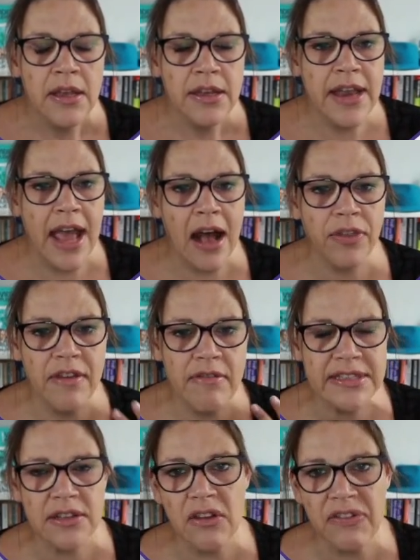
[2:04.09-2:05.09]
Now, there
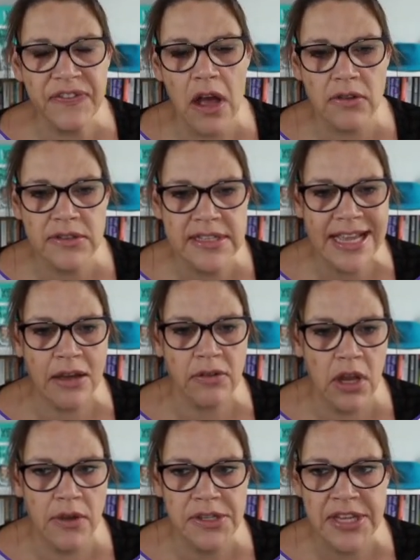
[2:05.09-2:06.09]
isn't a file to
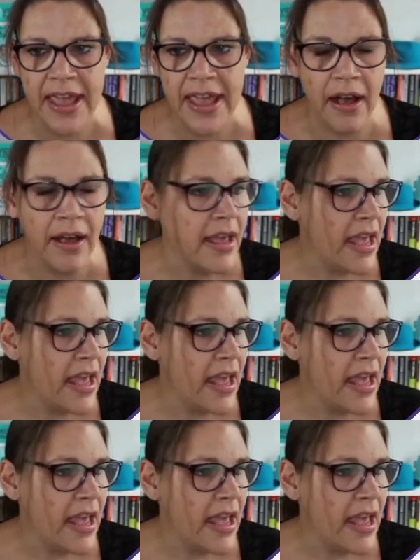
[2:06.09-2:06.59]
download here.